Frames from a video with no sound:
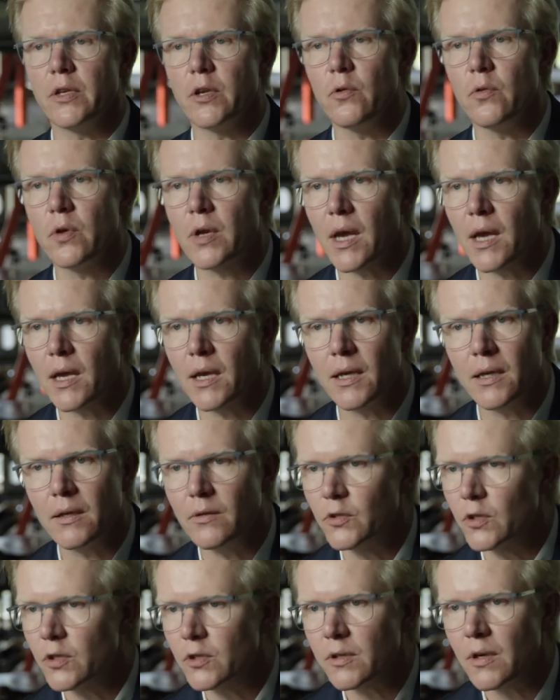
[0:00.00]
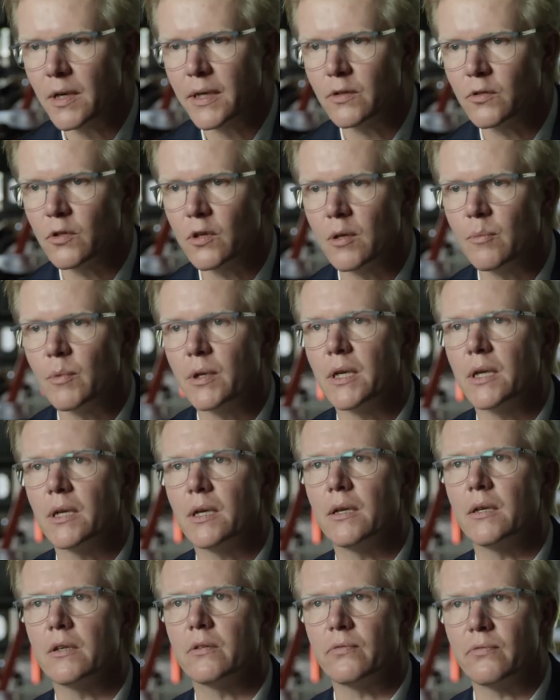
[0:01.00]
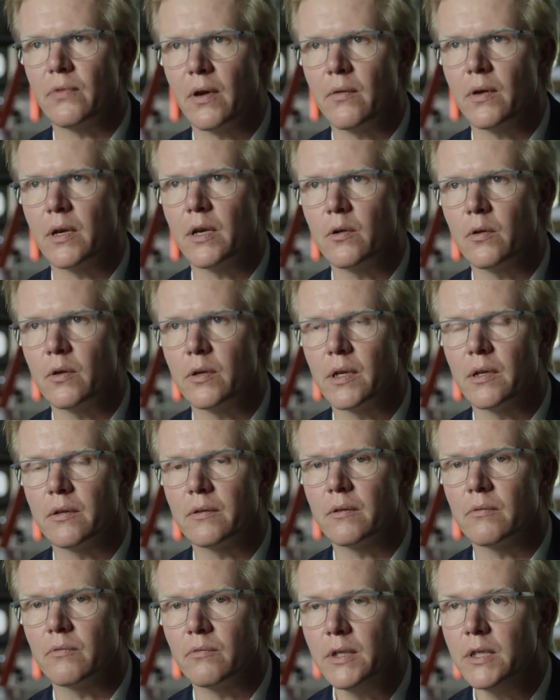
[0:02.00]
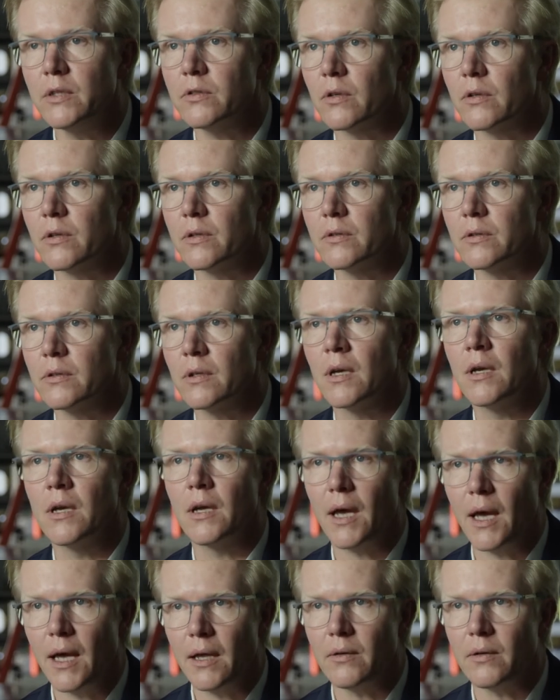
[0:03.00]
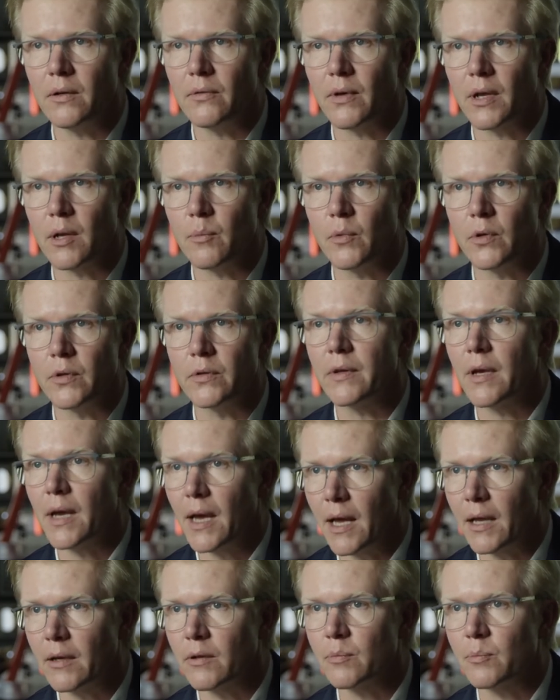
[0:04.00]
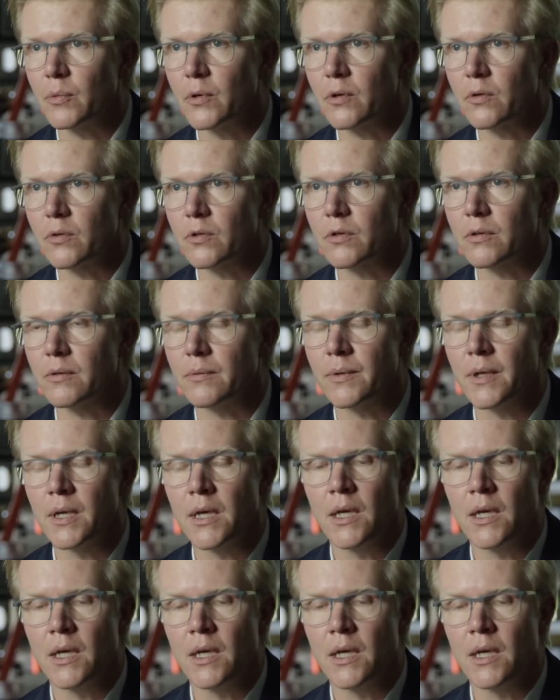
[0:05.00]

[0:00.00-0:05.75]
UK, just like Germany, is very good at research and development and production.